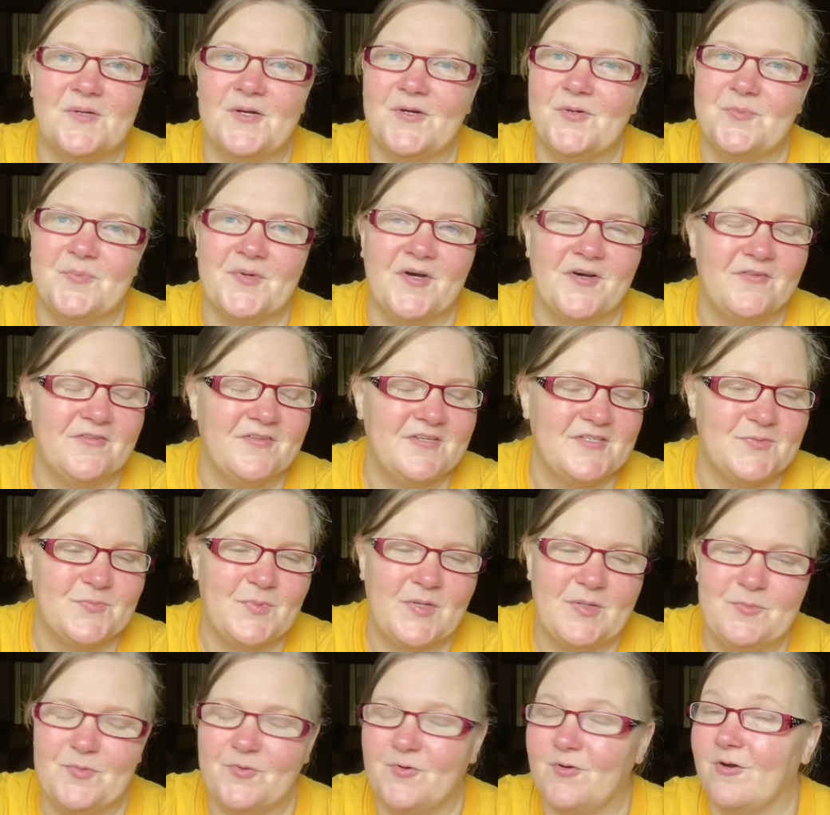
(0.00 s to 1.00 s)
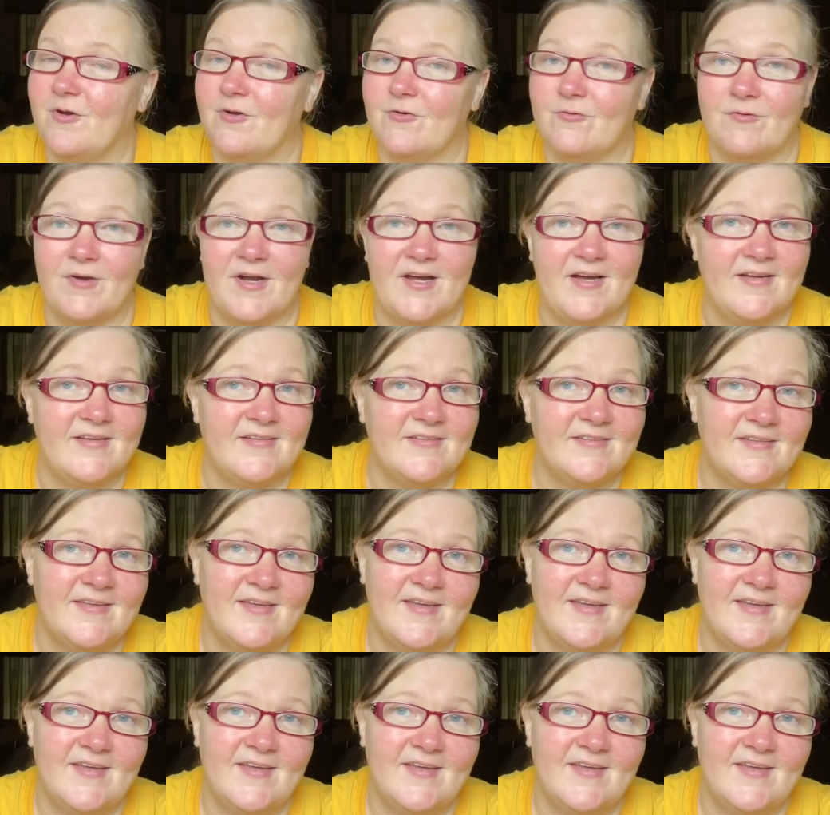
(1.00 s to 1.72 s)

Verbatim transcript: hope all these people are right.